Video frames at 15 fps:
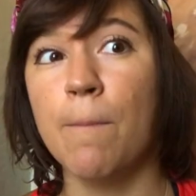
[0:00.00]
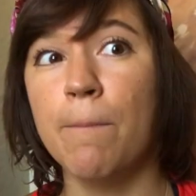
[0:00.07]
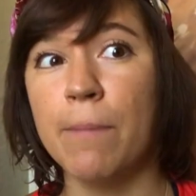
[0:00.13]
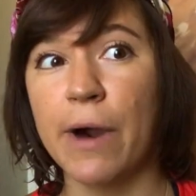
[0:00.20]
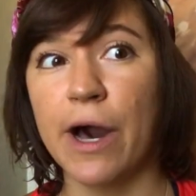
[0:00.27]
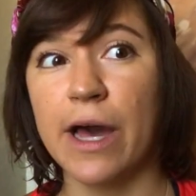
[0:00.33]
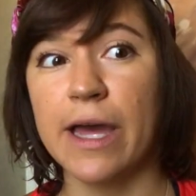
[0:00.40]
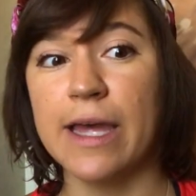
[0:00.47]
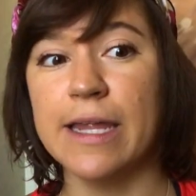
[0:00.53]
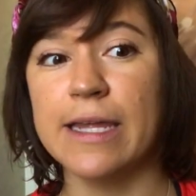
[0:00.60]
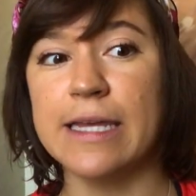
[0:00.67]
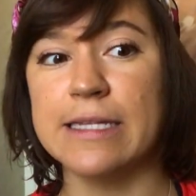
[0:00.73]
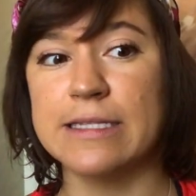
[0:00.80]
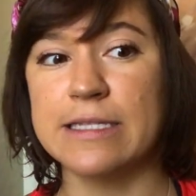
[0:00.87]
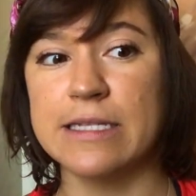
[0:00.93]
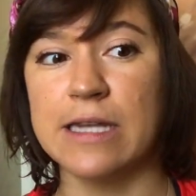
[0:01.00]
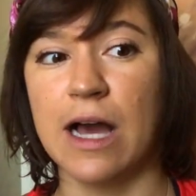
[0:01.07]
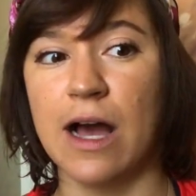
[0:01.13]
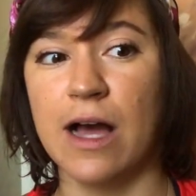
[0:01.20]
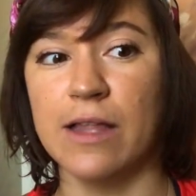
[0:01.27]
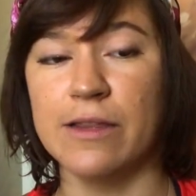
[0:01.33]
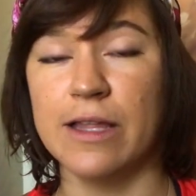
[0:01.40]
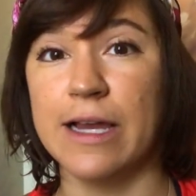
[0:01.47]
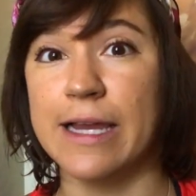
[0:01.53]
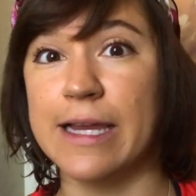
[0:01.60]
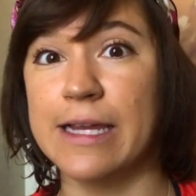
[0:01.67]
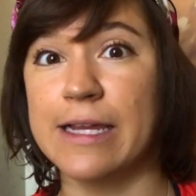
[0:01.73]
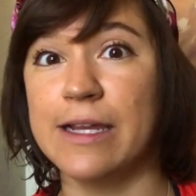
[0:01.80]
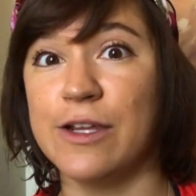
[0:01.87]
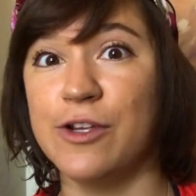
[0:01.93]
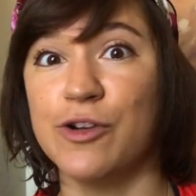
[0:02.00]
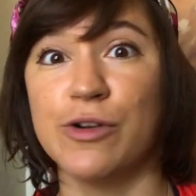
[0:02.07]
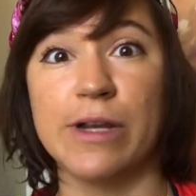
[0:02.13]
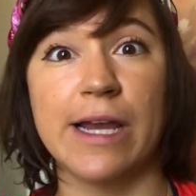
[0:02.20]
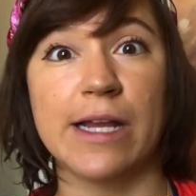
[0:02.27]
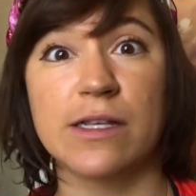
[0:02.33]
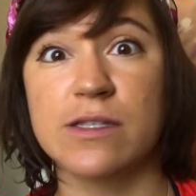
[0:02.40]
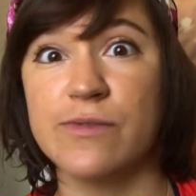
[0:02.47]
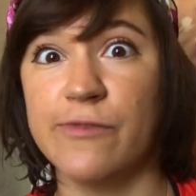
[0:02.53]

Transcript: but it's not like your next